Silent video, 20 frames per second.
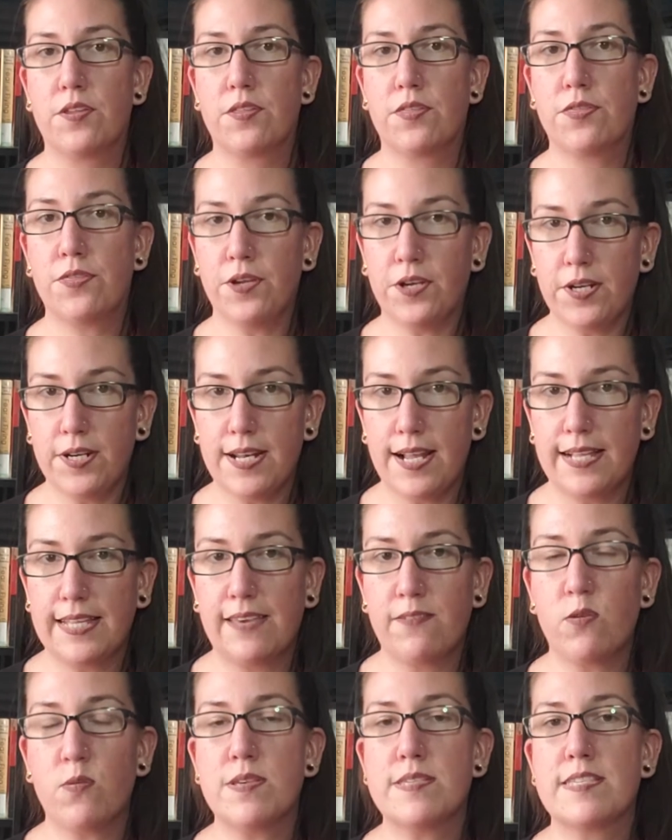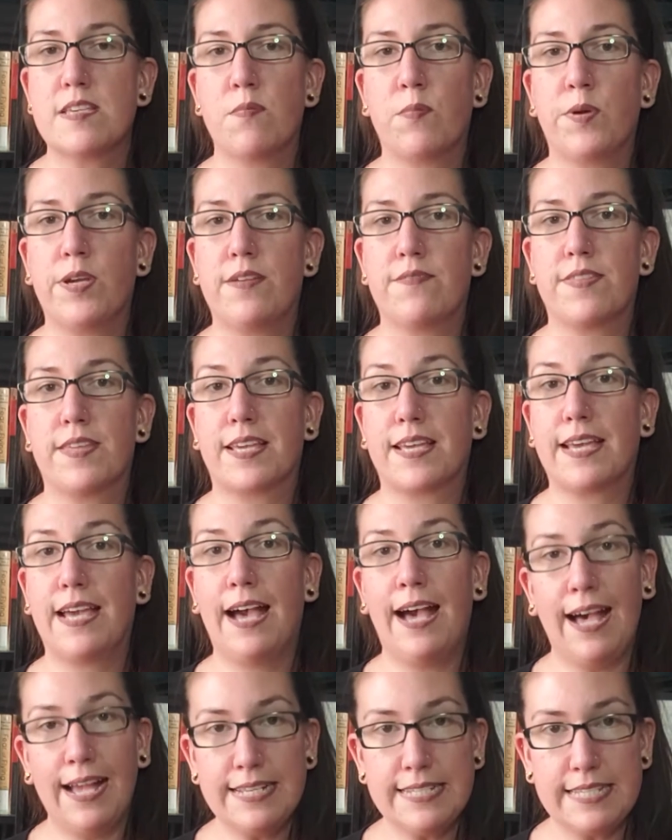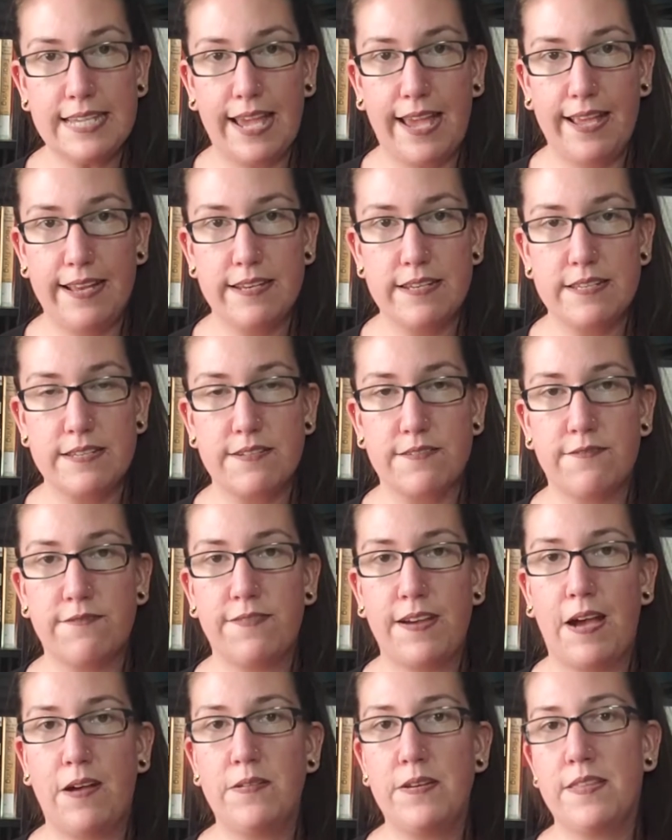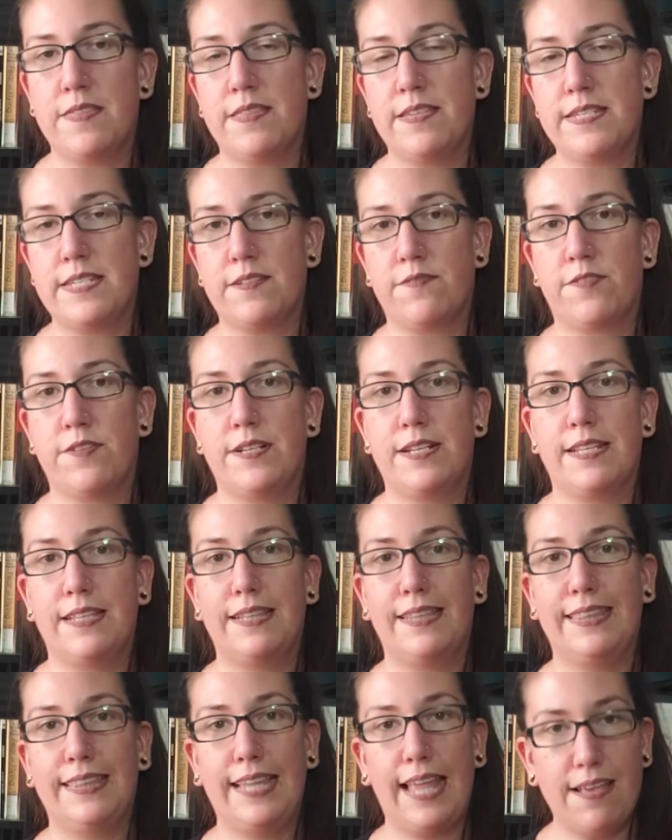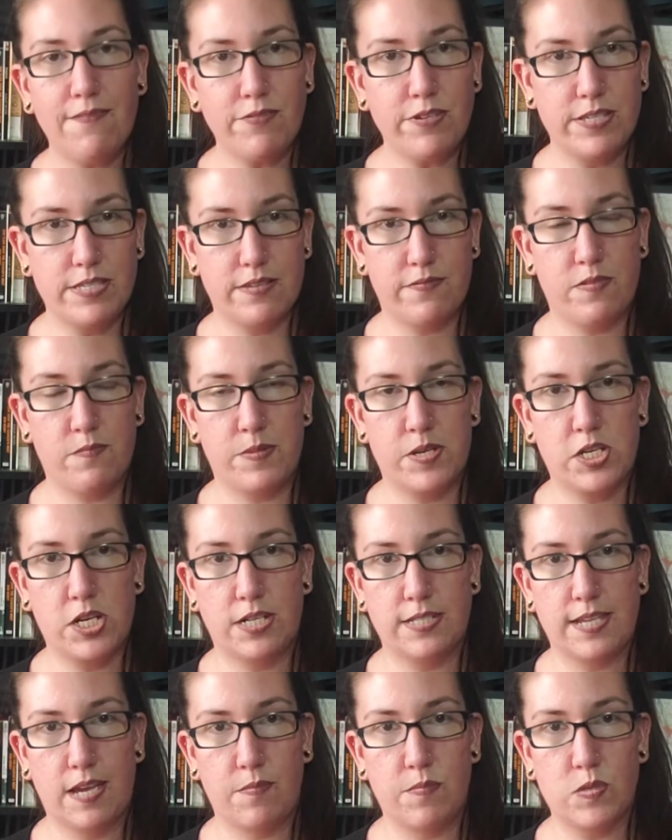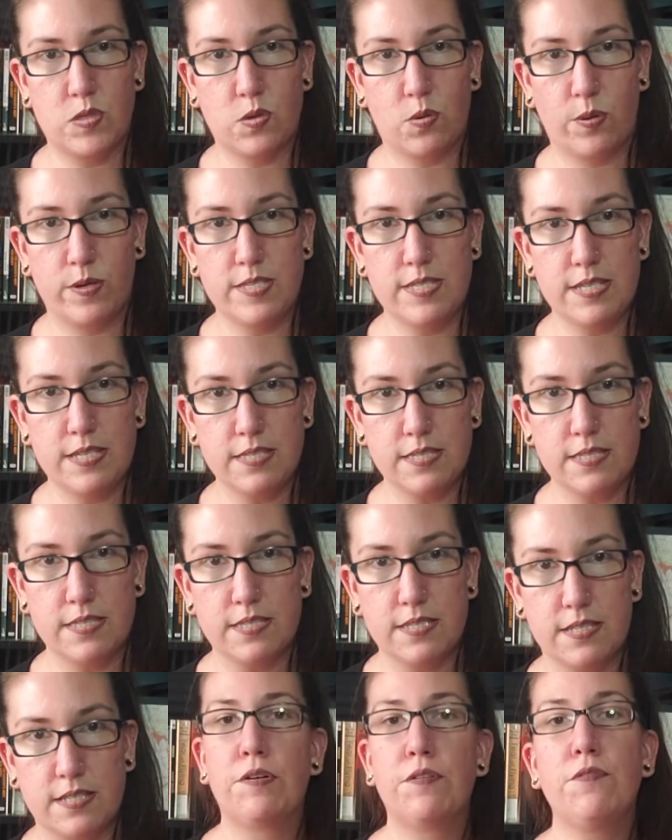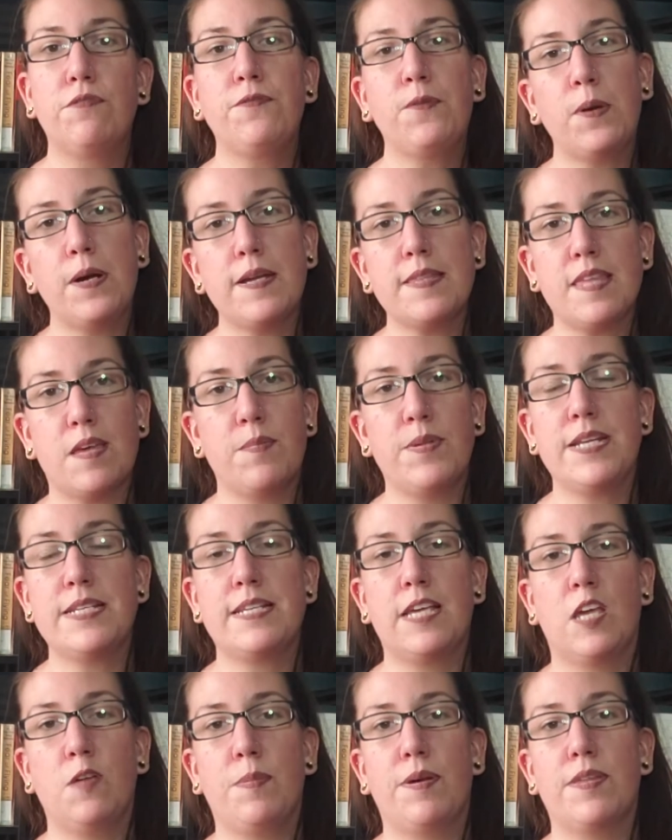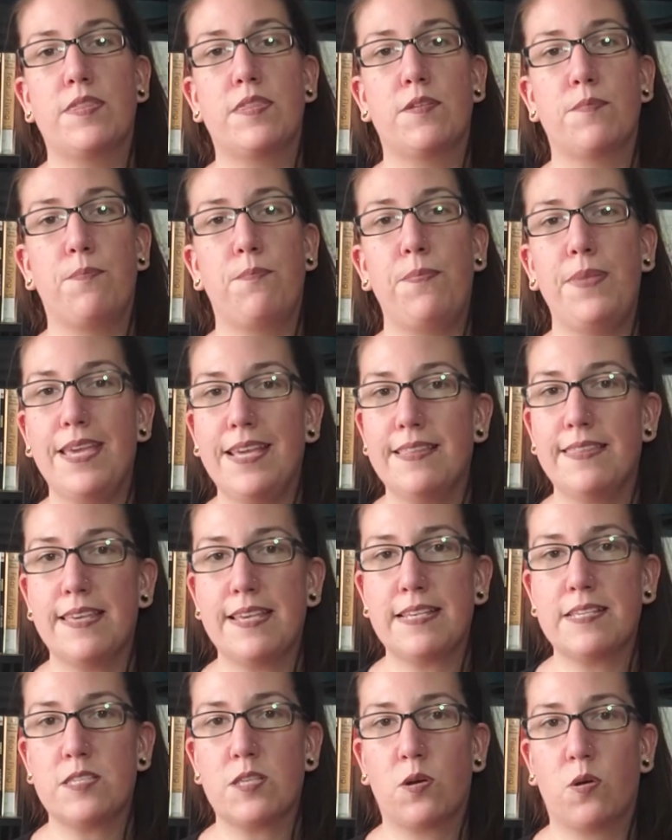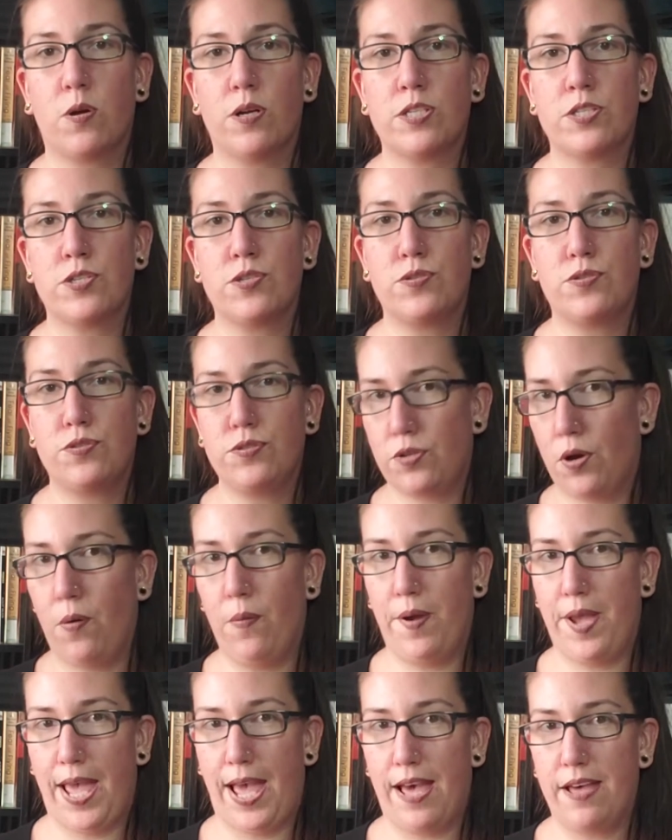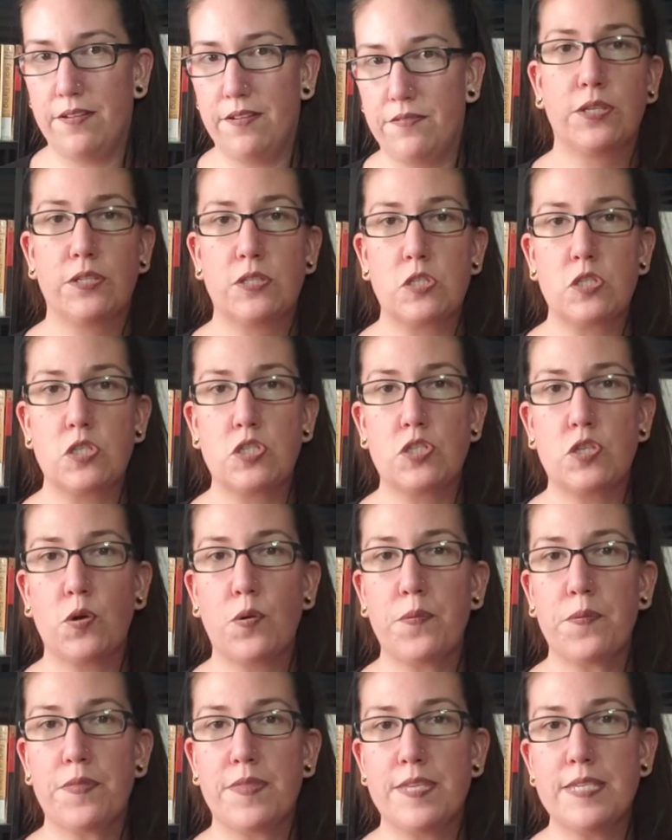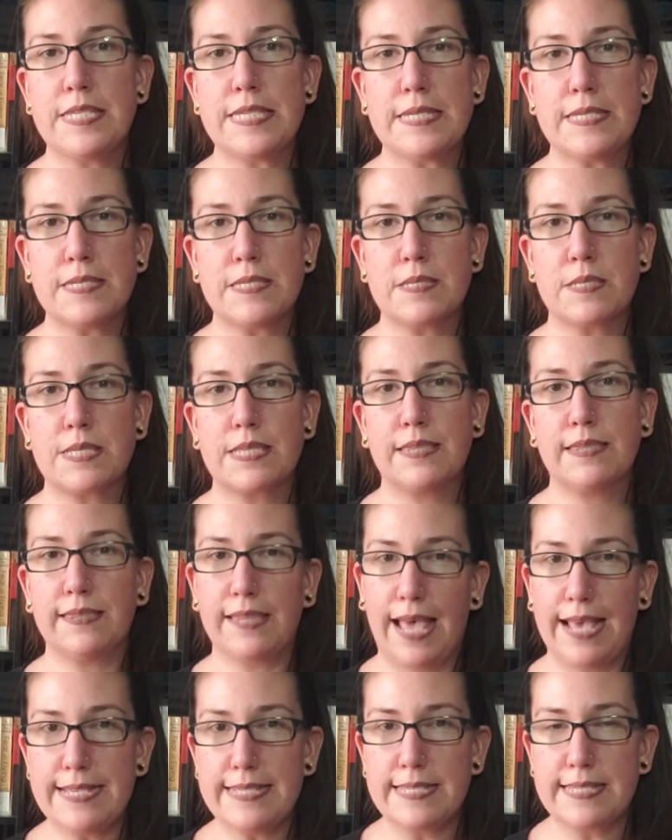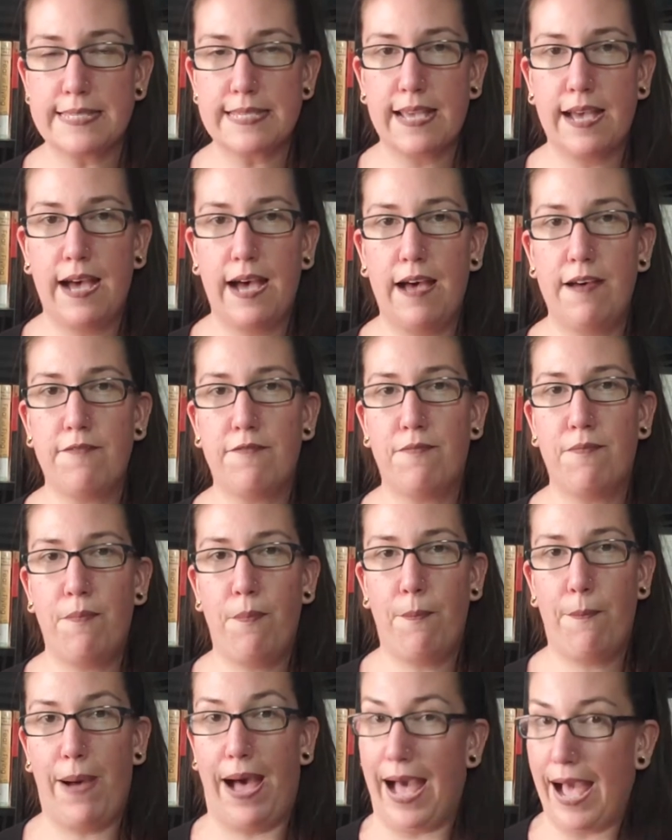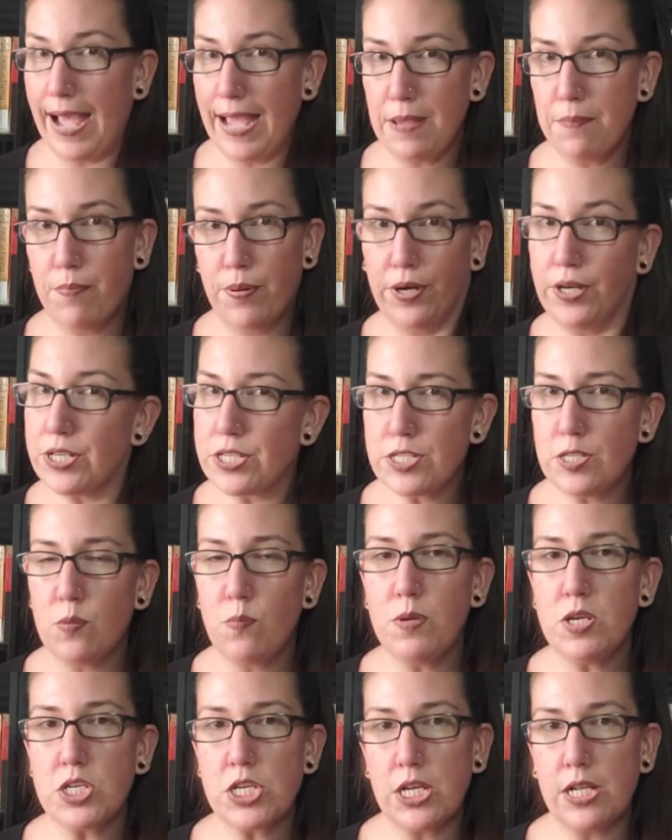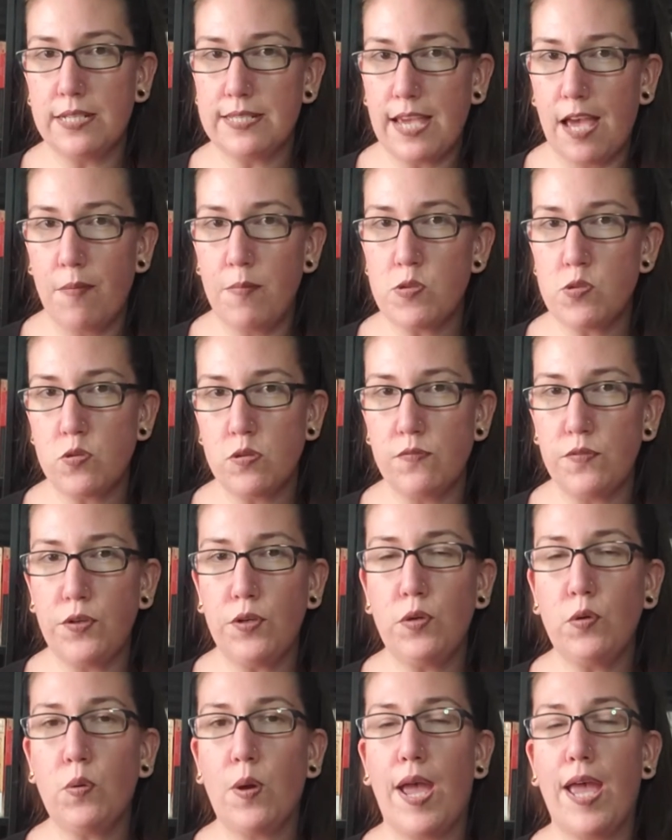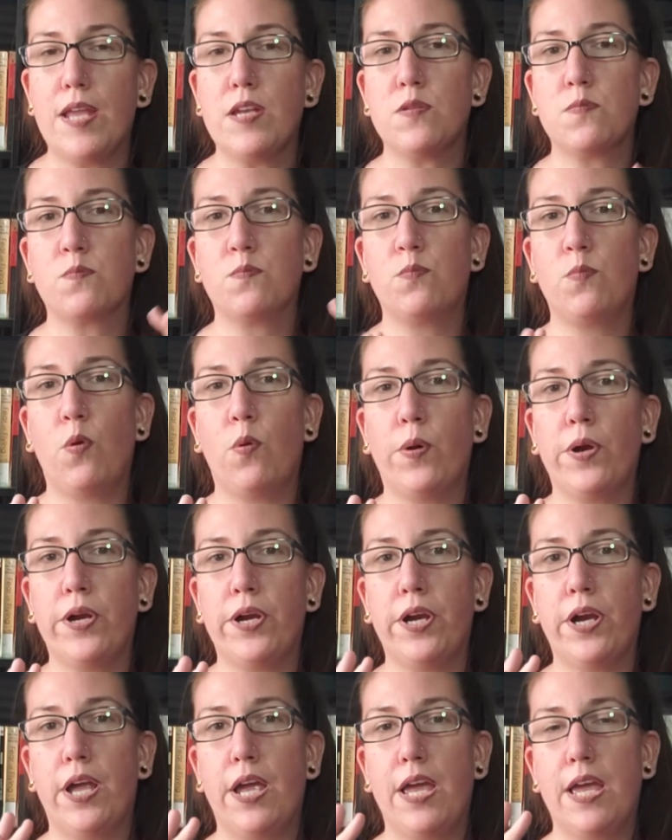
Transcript: Third, I'll give you a summary of the content found in the different levels of the Michelle Thomas courses. Fourth, I'm going to tell you about the big things the courses don't have. So this is less of my personal Michelle Thomas review and more